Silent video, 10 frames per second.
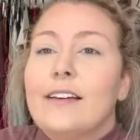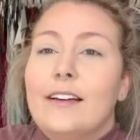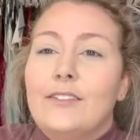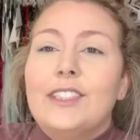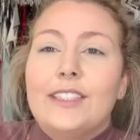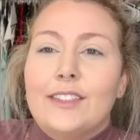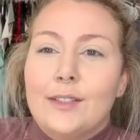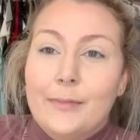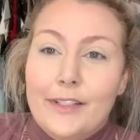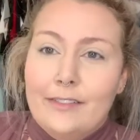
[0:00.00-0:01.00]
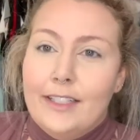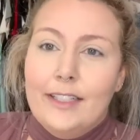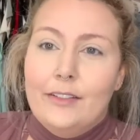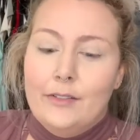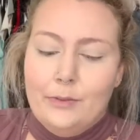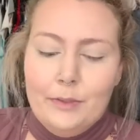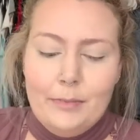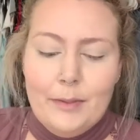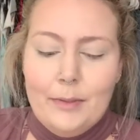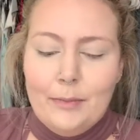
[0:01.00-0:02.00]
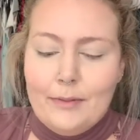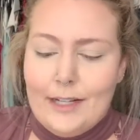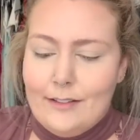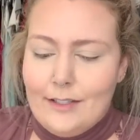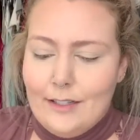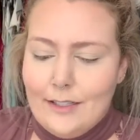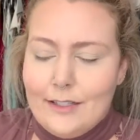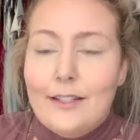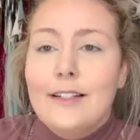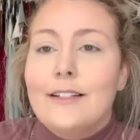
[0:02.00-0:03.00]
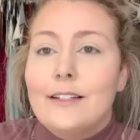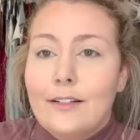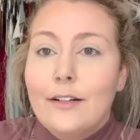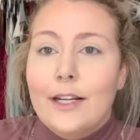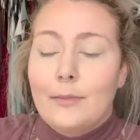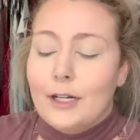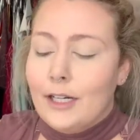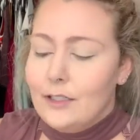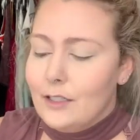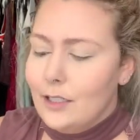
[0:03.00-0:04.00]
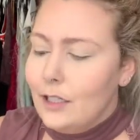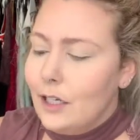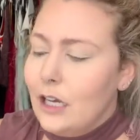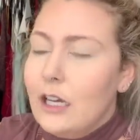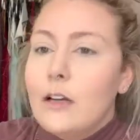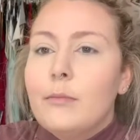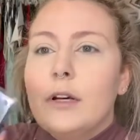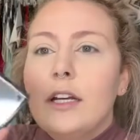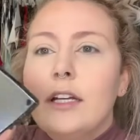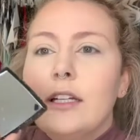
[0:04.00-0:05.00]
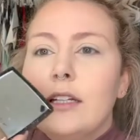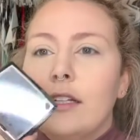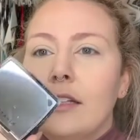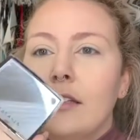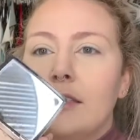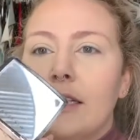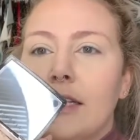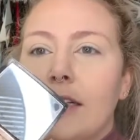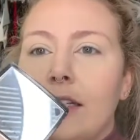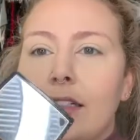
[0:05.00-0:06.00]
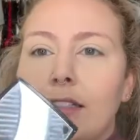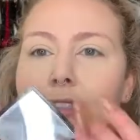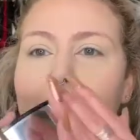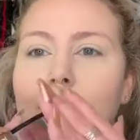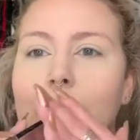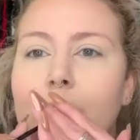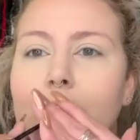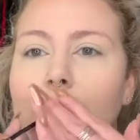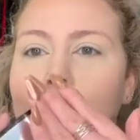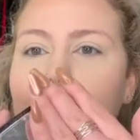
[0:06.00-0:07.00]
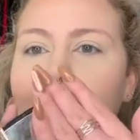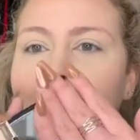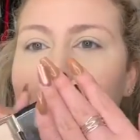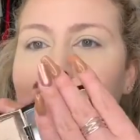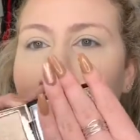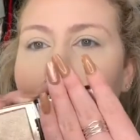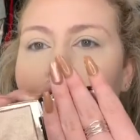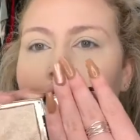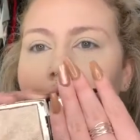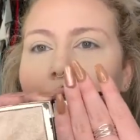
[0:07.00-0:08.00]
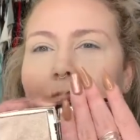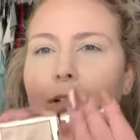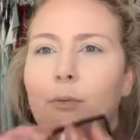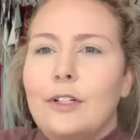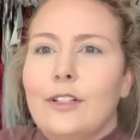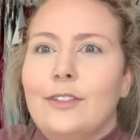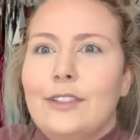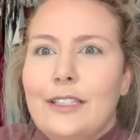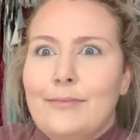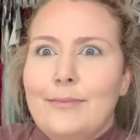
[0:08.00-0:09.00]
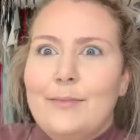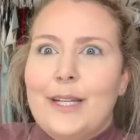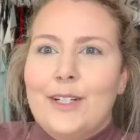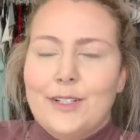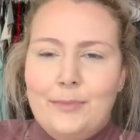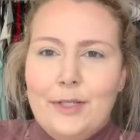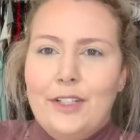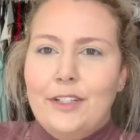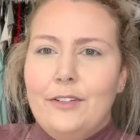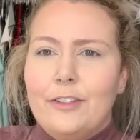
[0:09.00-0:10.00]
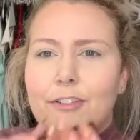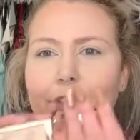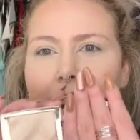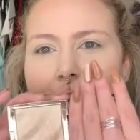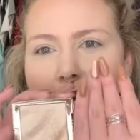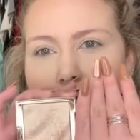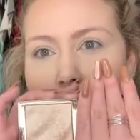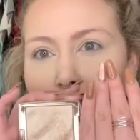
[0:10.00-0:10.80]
I've seen so many videos with people pronouncing this, and I still can't pronounce it. But it looks like this. Ugh. I feel like one of those like major beauty gurus, just like,